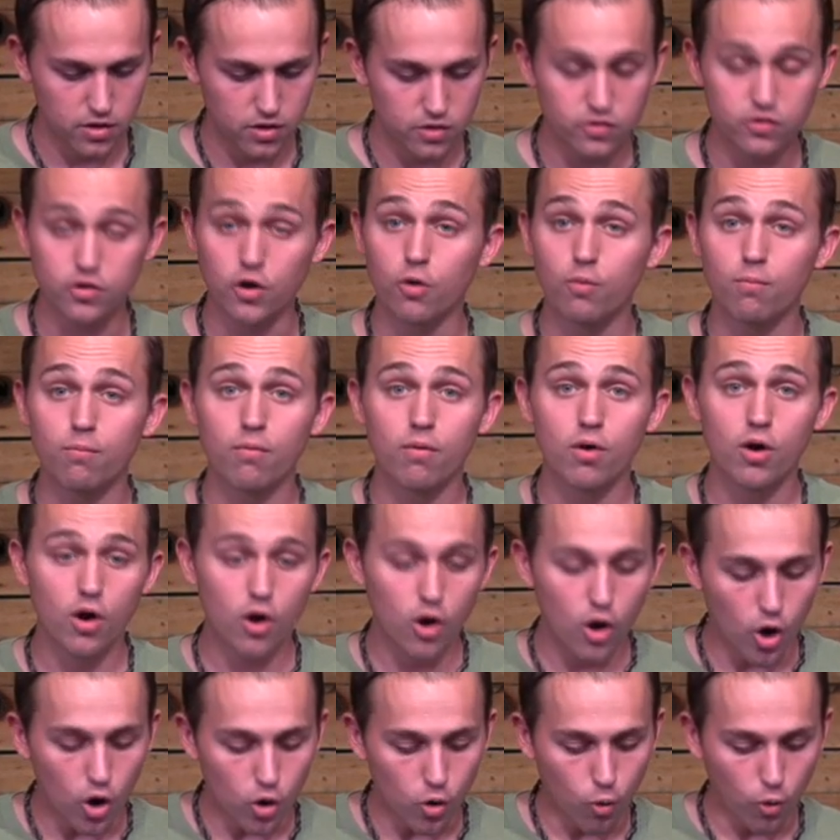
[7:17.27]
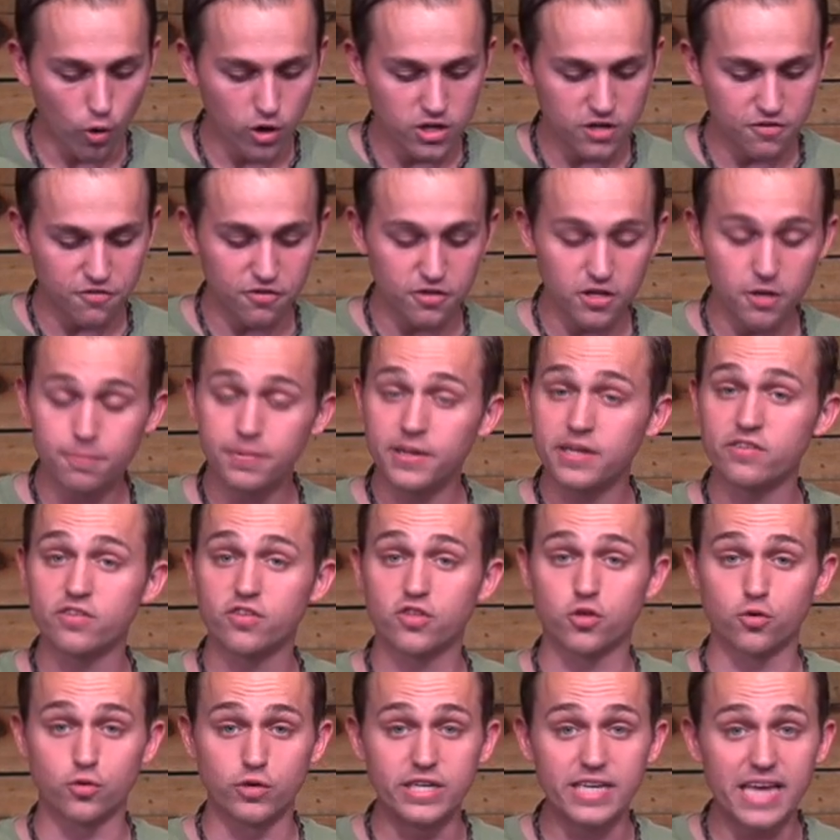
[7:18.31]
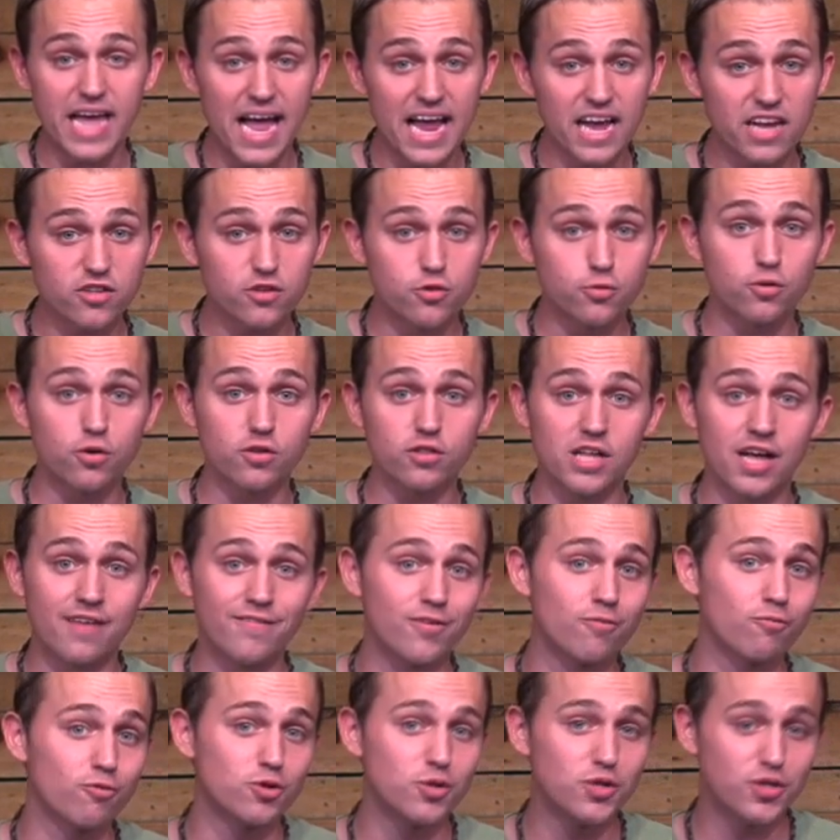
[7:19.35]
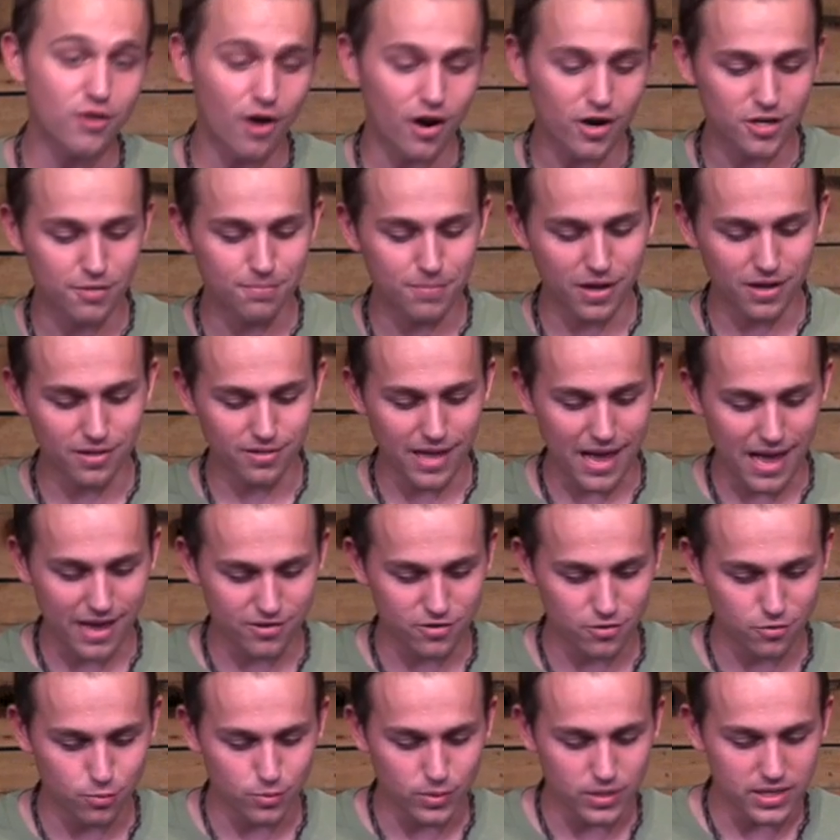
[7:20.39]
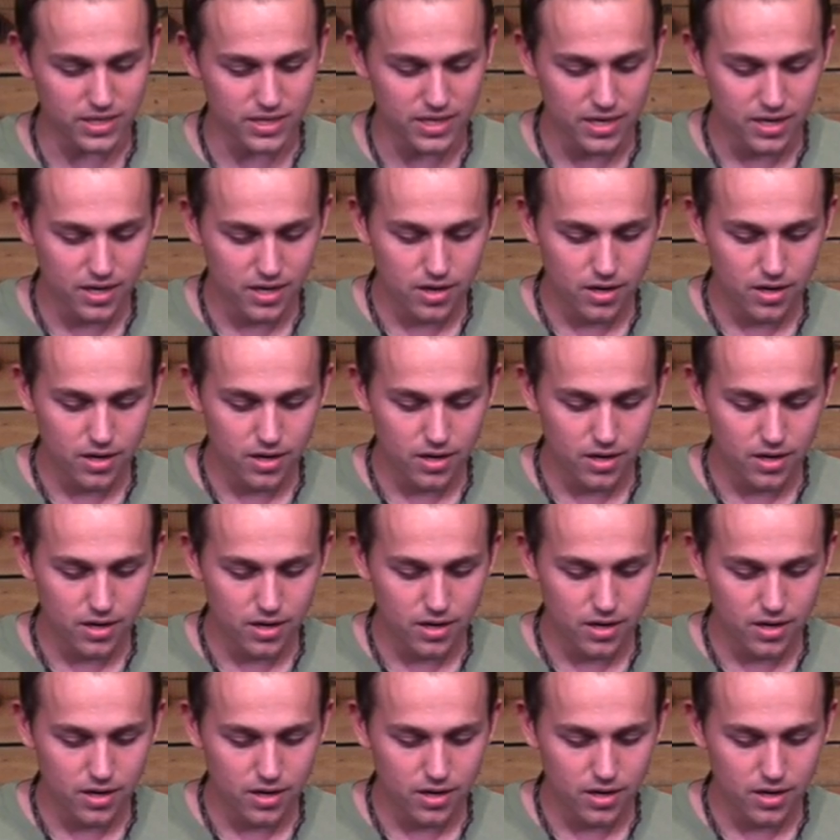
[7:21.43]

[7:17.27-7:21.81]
So according to Philippians 3, 8 to 11, which we talked about last week,